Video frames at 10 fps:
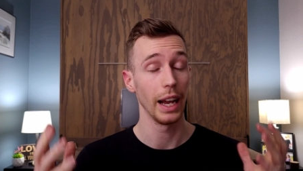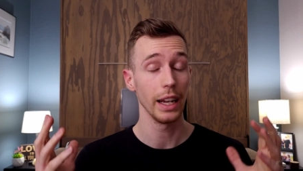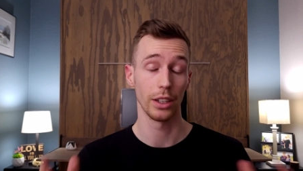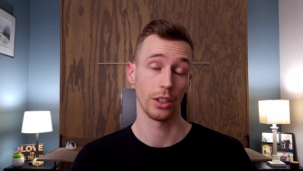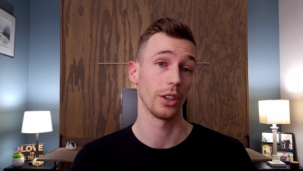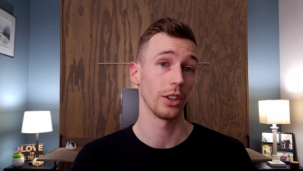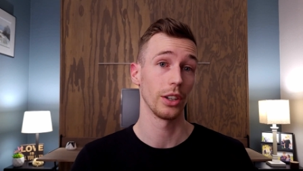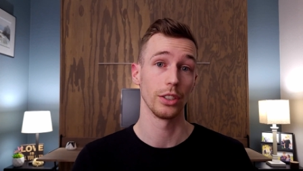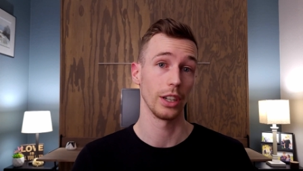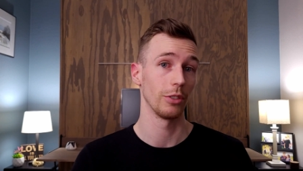I
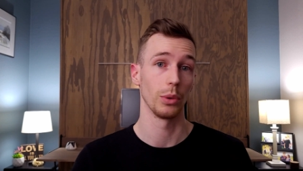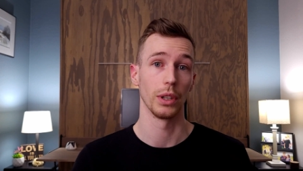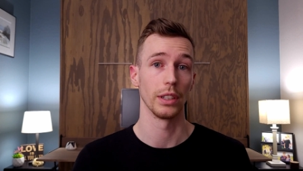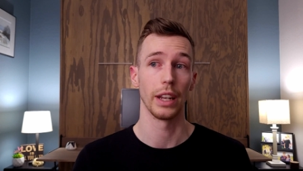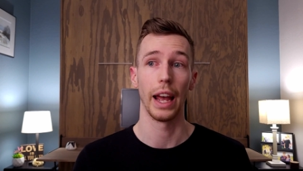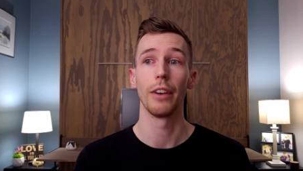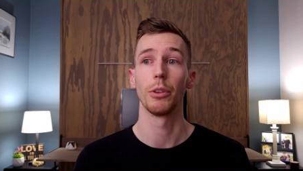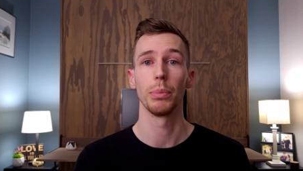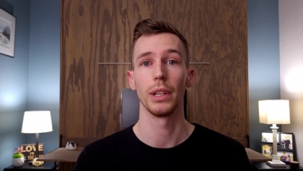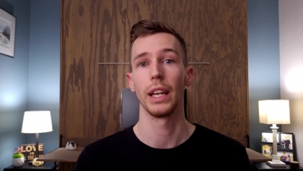encourage everyone to have
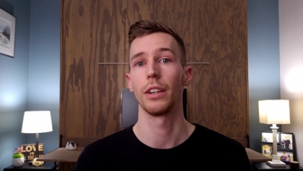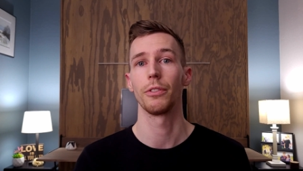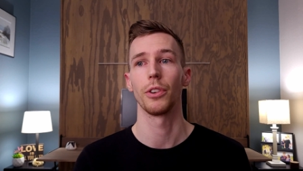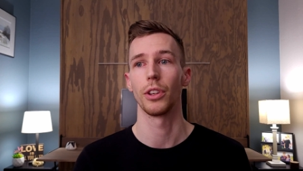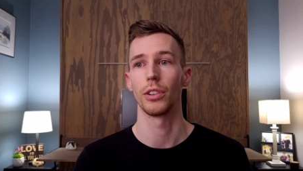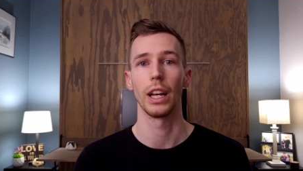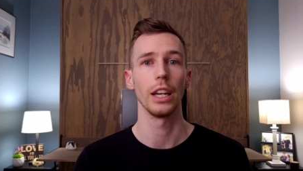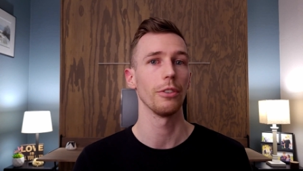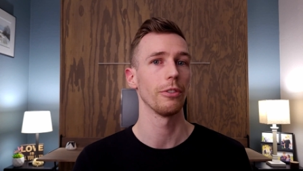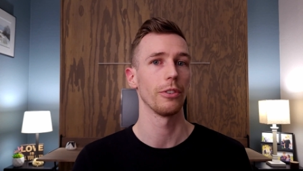a plan for their life,